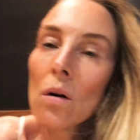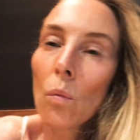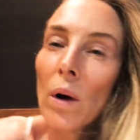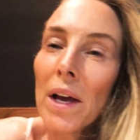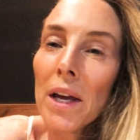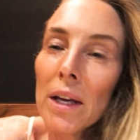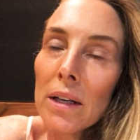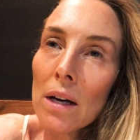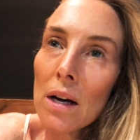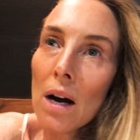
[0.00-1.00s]

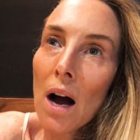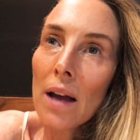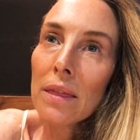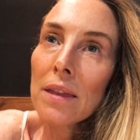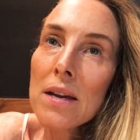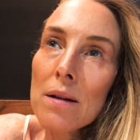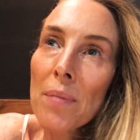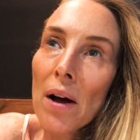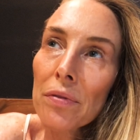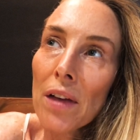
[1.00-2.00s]
when I think
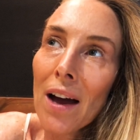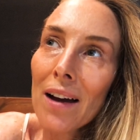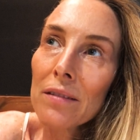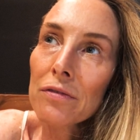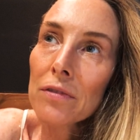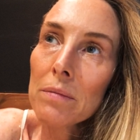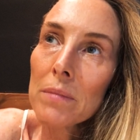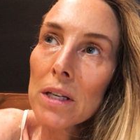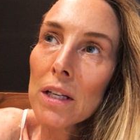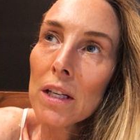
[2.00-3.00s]
about that for
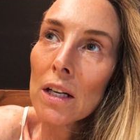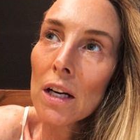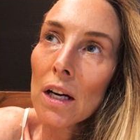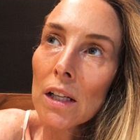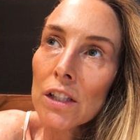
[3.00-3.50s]
me, I